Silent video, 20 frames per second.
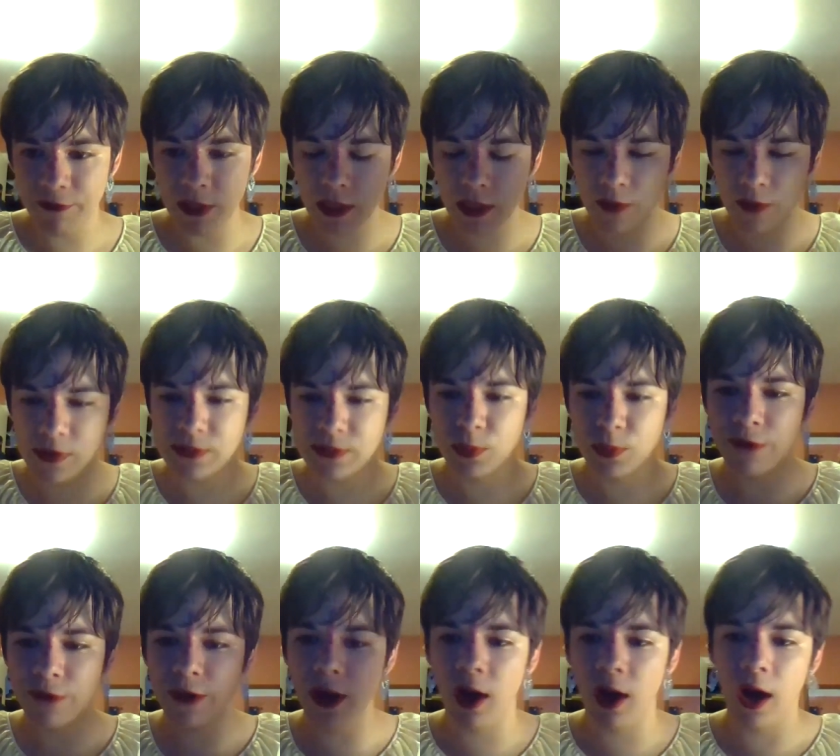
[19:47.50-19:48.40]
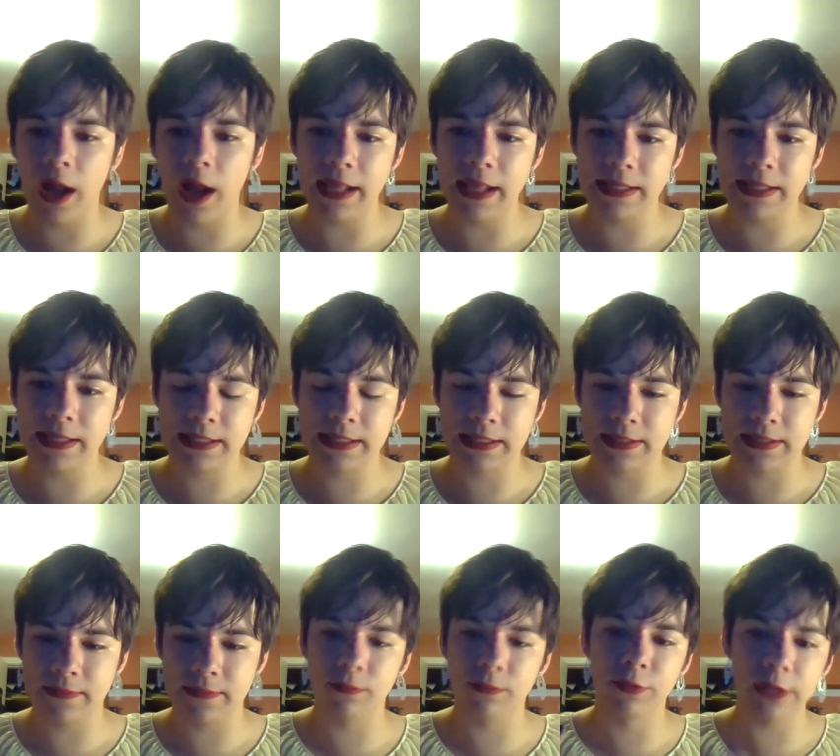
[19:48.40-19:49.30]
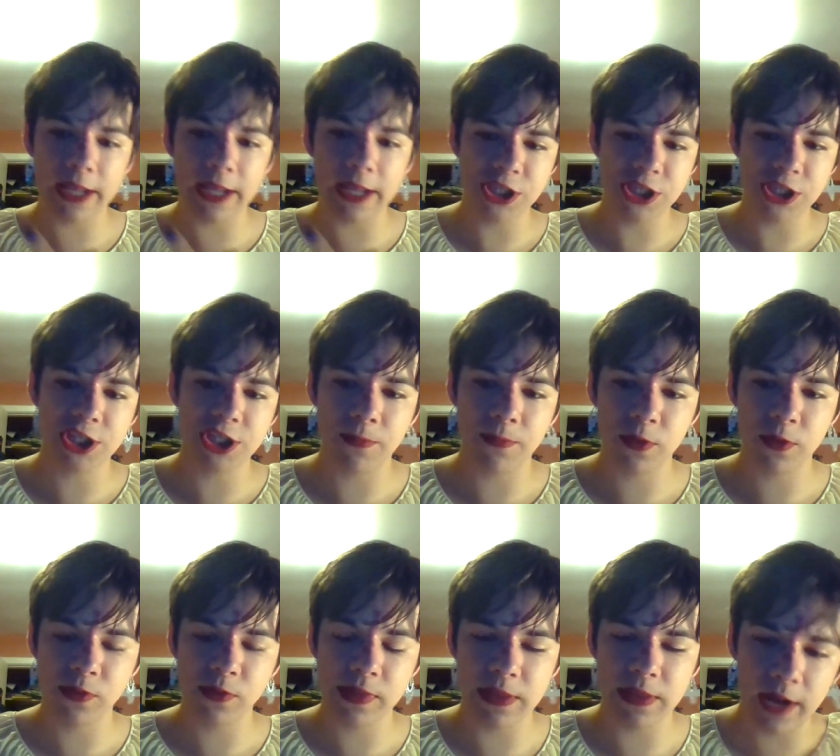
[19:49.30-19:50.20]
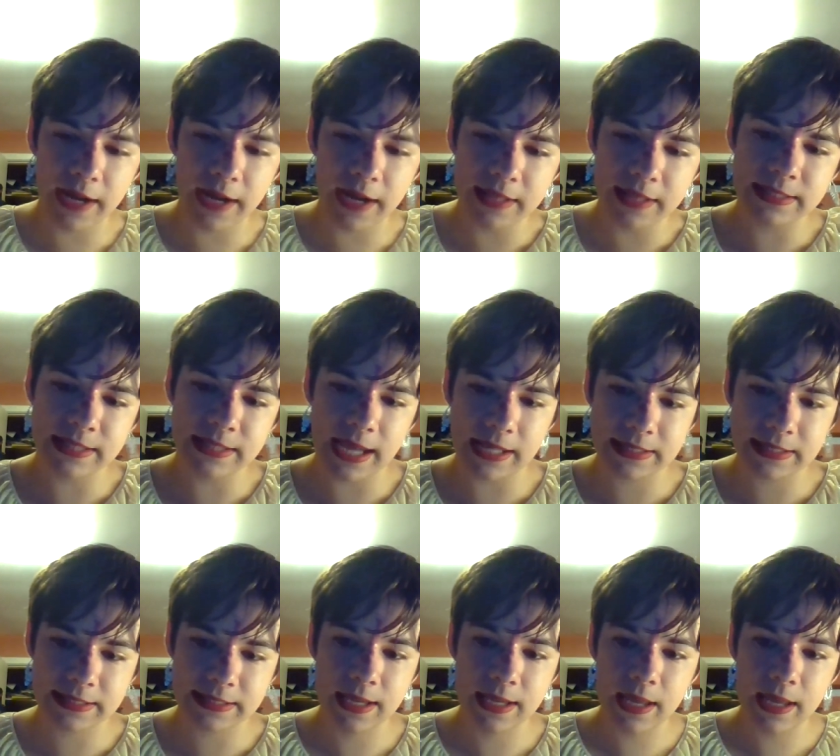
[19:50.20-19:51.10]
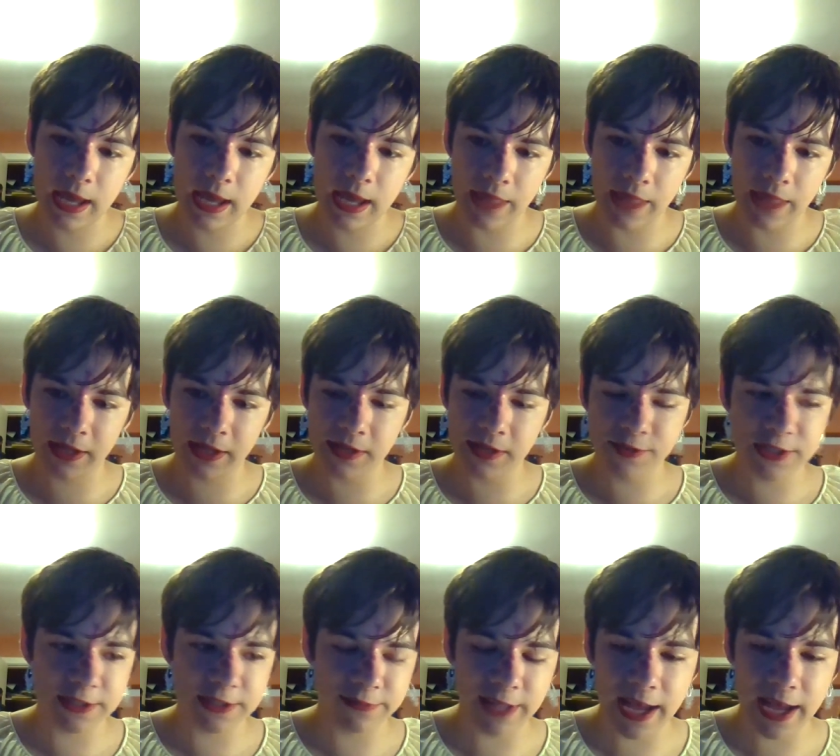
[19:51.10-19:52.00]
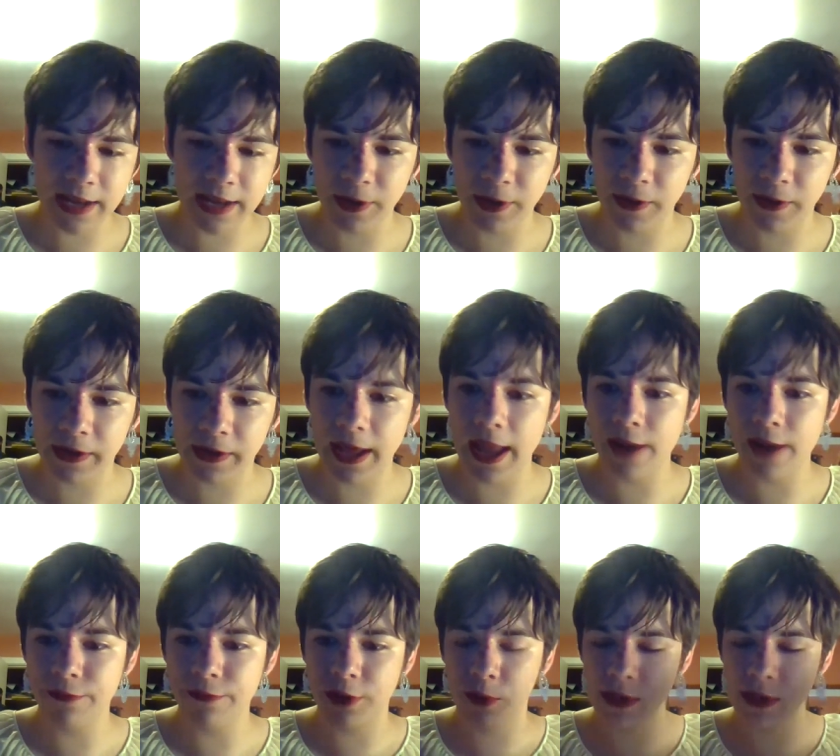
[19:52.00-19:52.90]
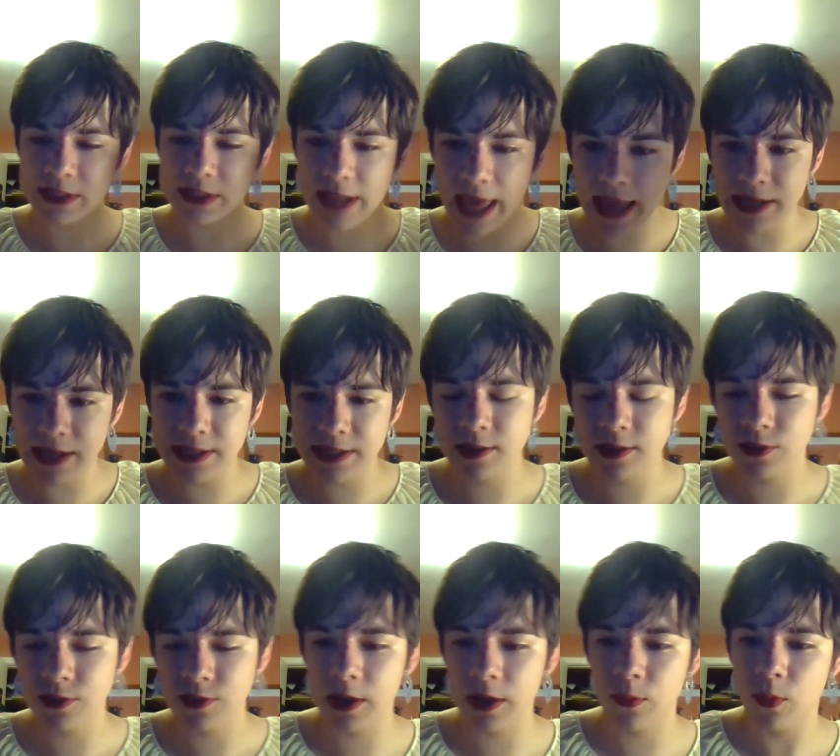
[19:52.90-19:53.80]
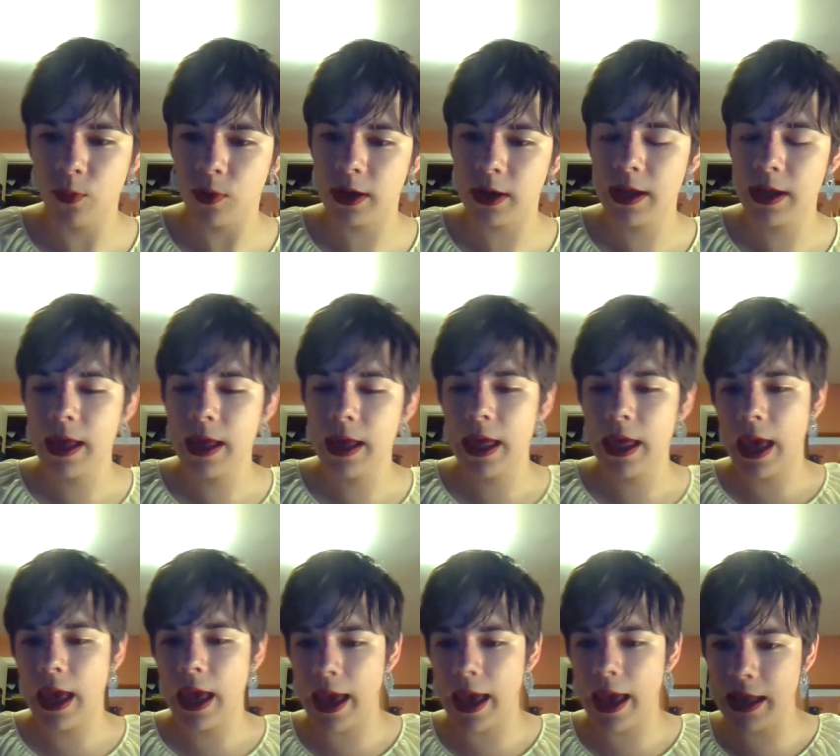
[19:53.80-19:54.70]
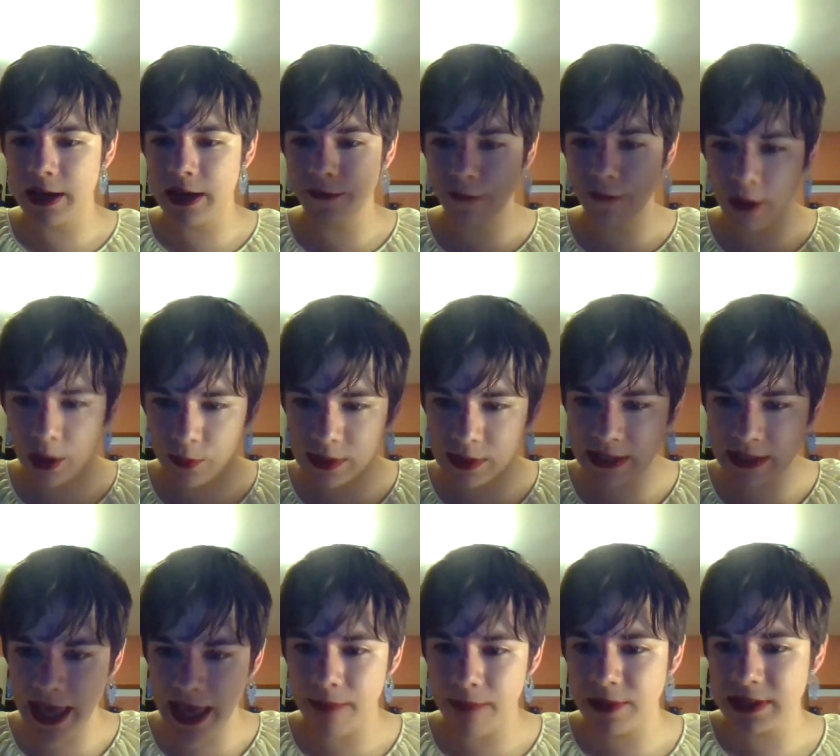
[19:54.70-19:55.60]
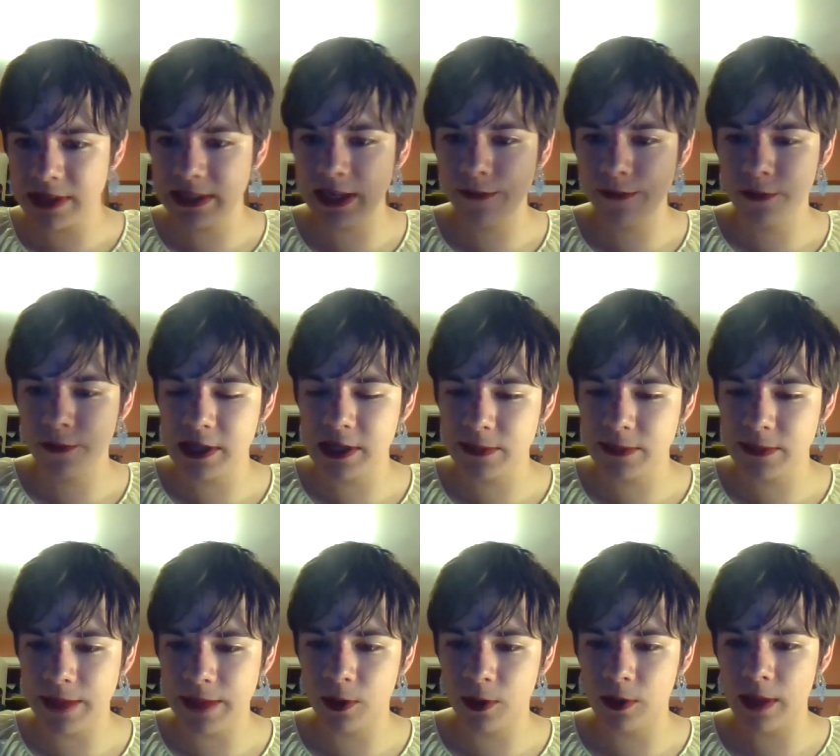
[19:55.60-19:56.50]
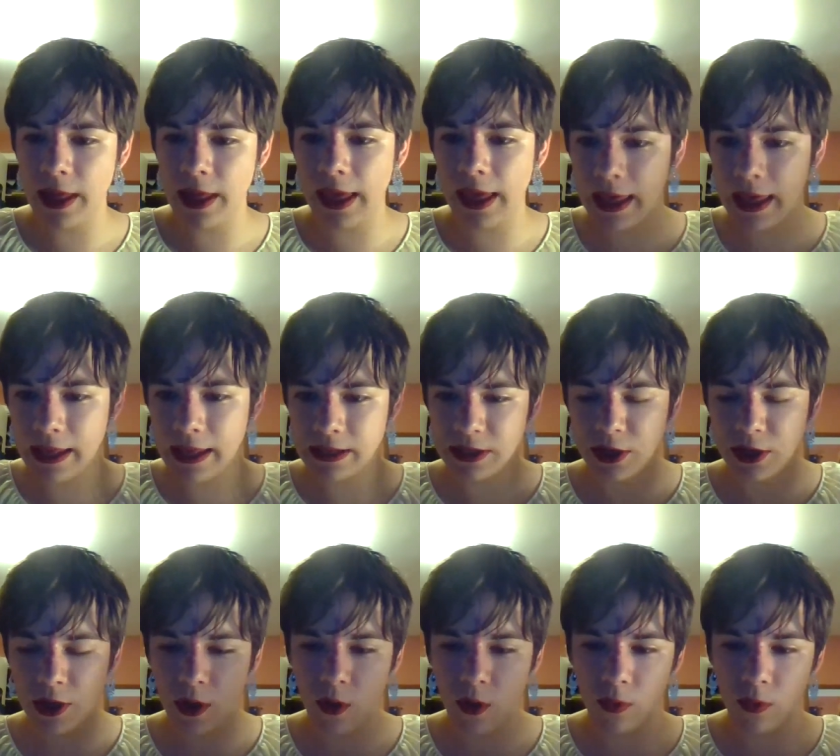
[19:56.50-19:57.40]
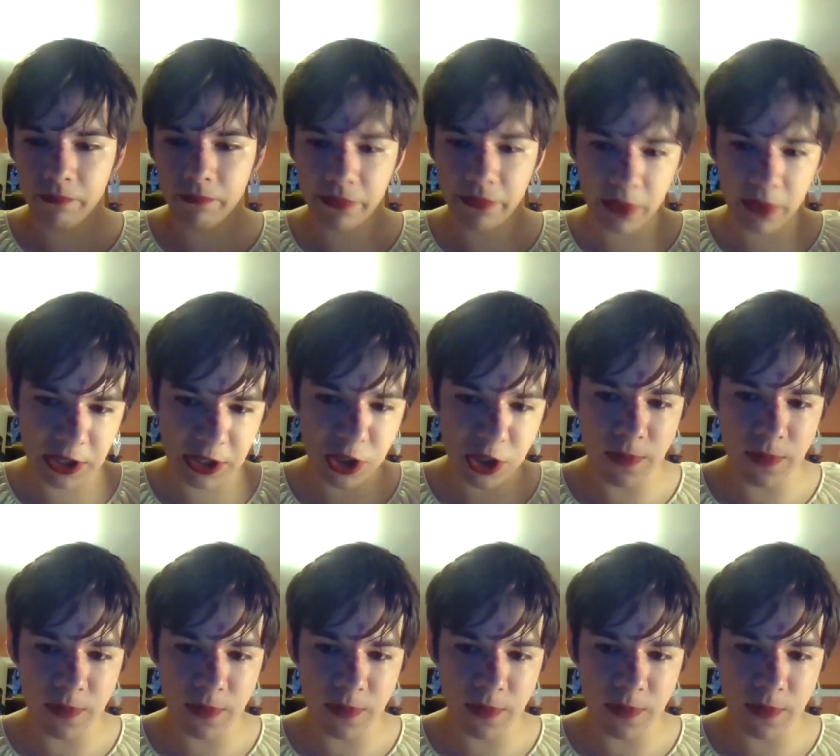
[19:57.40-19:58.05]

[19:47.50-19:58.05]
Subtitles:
there was more of an honest relationship between the United States and the countries of Latin America, and if there was an end to the drug war, and if there was amnesty for these people, and a human